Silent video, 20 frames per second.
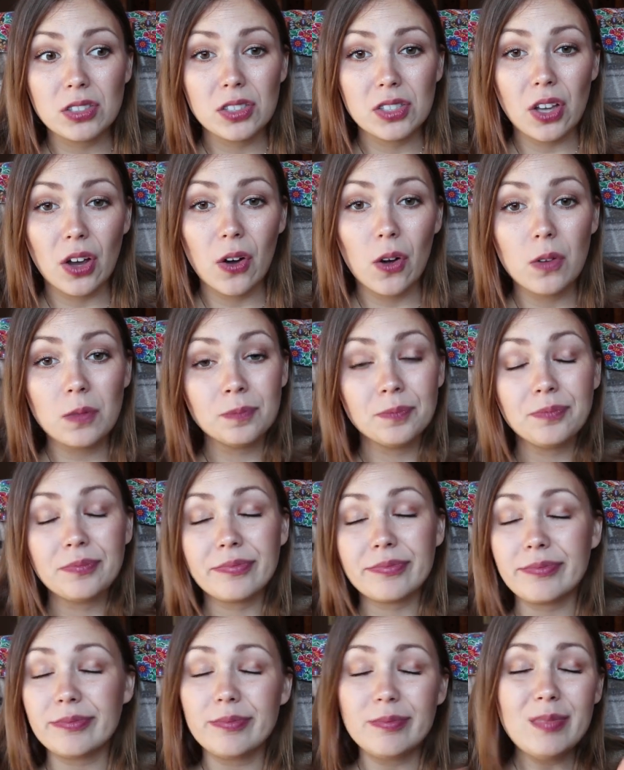So
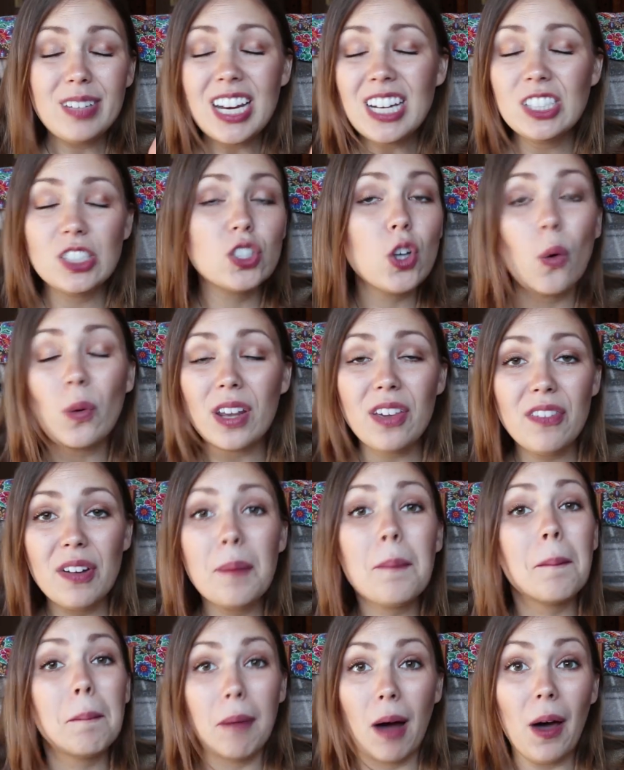don't
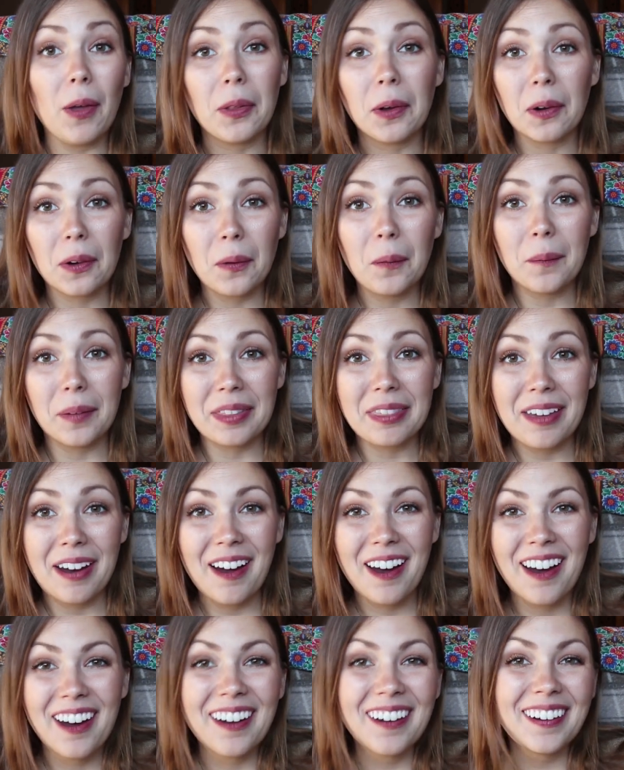even bother going
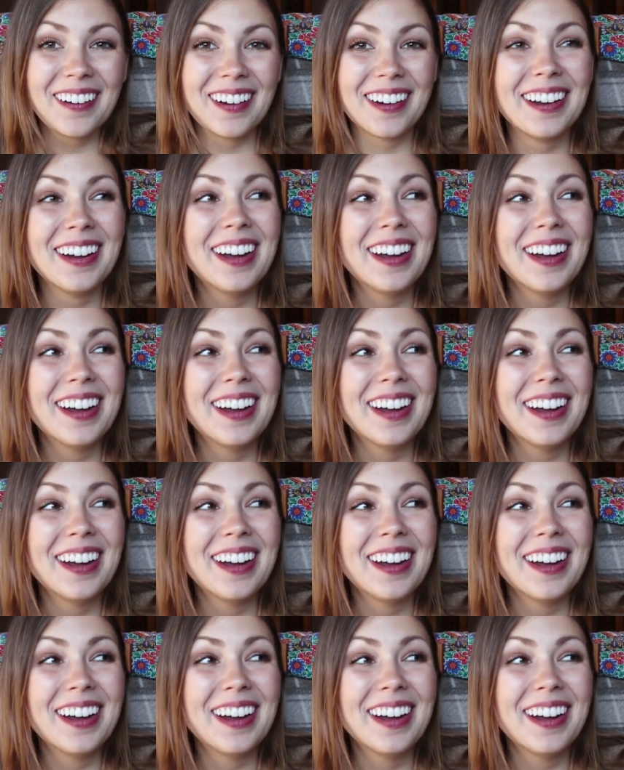there.